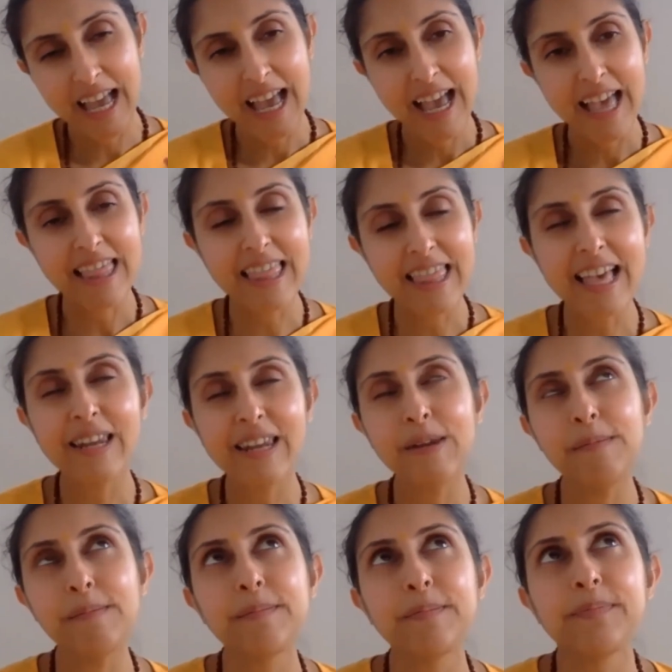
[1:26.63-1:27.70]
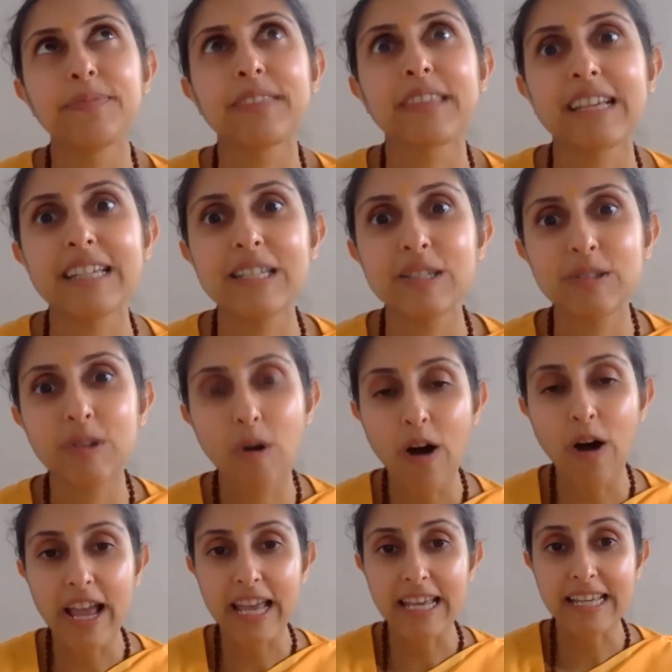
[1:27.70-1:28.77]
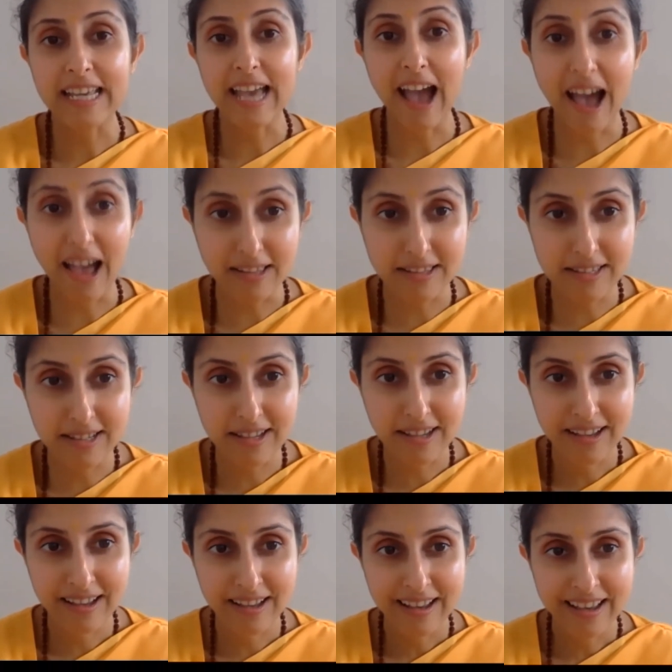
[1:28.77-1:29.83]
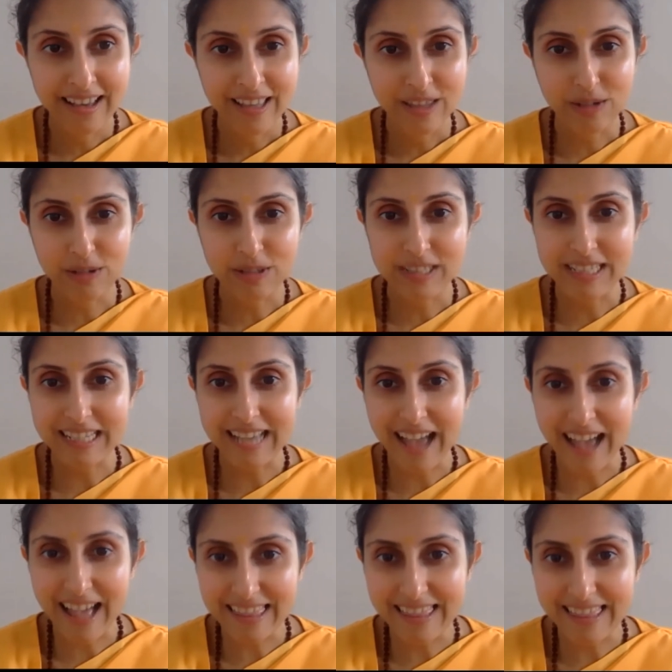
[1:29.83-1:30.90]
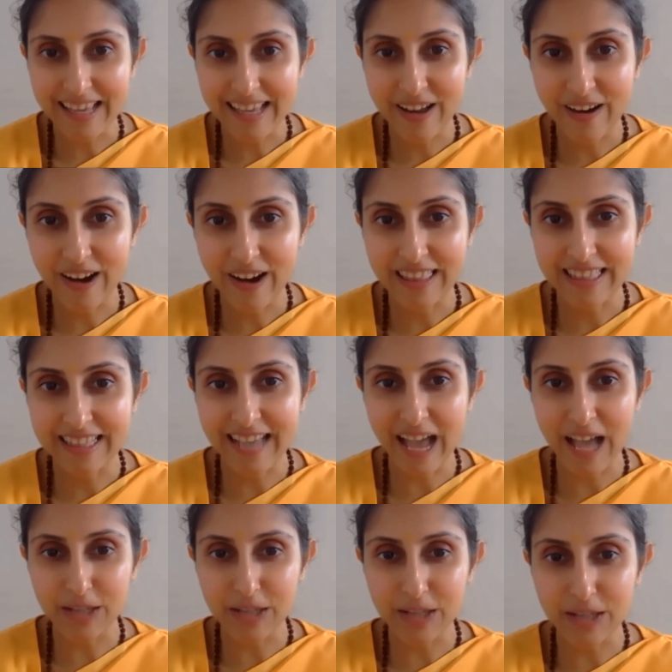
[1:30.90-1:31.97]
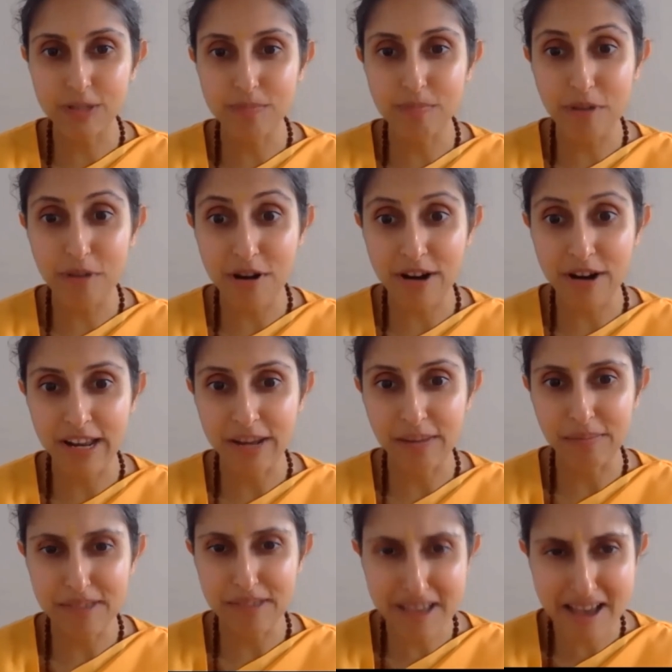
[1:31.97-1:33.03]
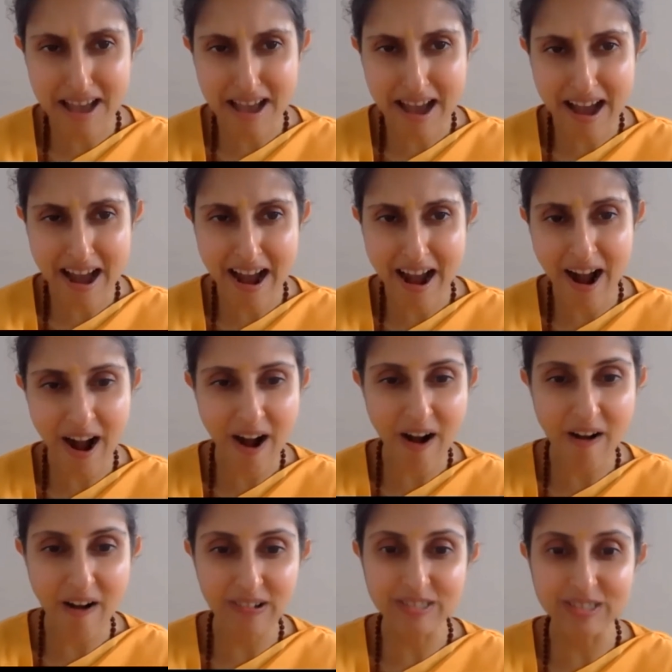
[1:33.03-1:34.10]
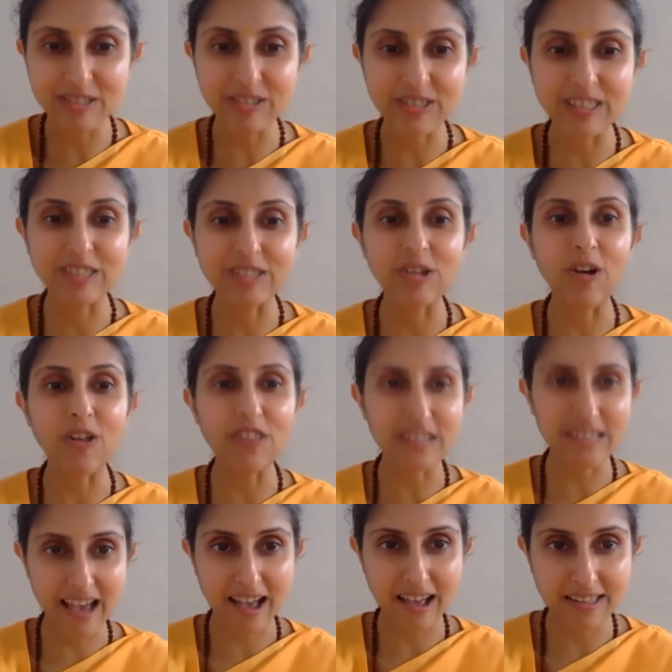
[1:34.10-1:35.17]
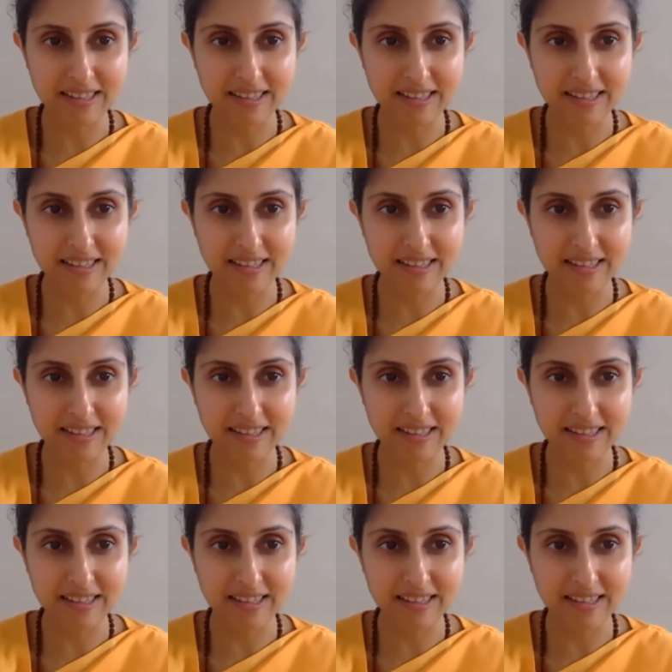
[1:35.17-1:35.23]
and then he saw a cat. There was a cat there and the cat was purring, meow. So he saw the cat.